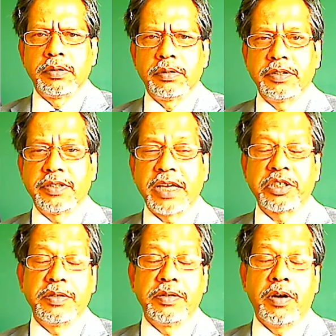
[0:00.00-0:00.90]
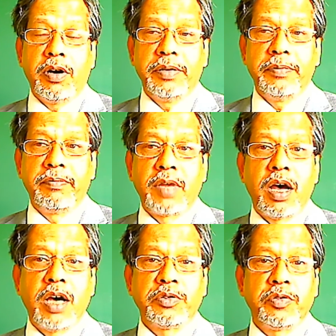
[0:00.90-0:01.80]
the session on
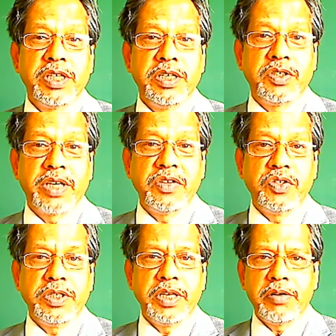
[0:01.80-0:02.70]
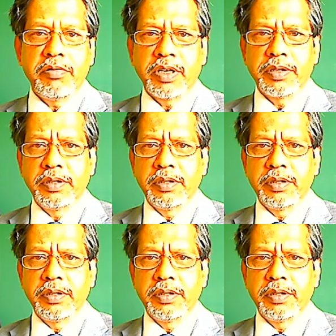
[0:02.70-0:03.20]
how to teach engineering.